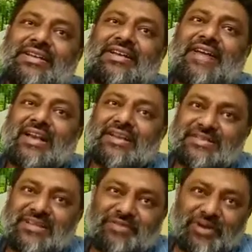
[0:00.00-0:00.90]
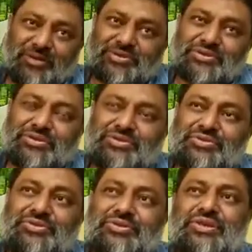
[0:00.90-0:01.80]
carriers have the option to
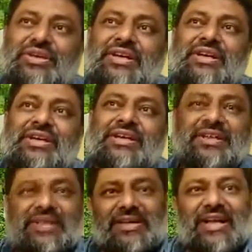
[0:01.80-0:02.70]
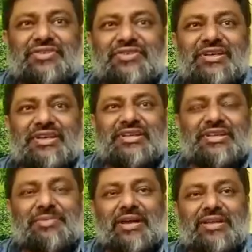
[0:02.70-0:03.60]
choose. So here actually
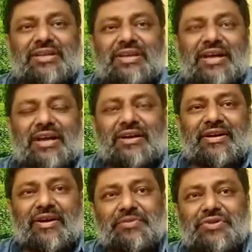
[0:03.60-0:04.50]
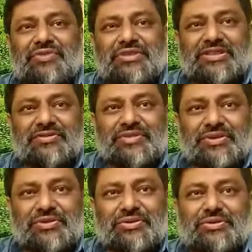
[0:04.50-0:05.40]
the option was given
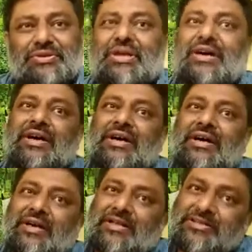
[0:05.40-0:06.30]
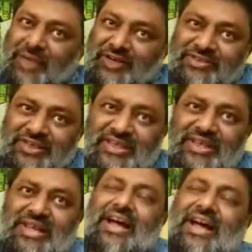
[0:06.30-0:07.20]
to SPICEJECT,
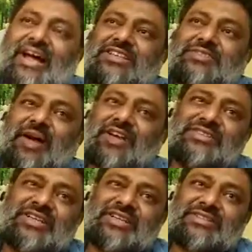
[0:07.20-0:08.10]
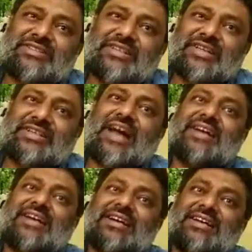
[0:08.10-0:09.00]
and SPICEJECT's
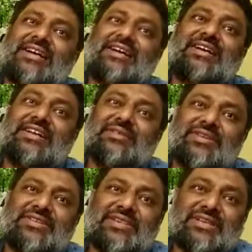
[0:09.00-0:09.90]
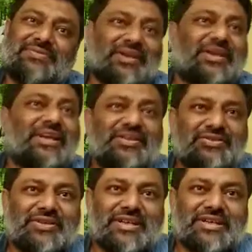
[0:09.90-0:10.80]
entire technical team was there for days
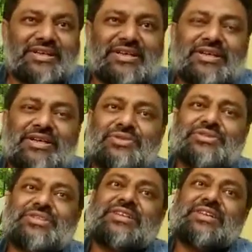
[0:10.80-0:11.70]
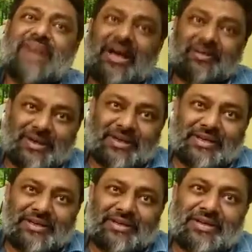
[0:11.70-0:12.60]
together to see the viability.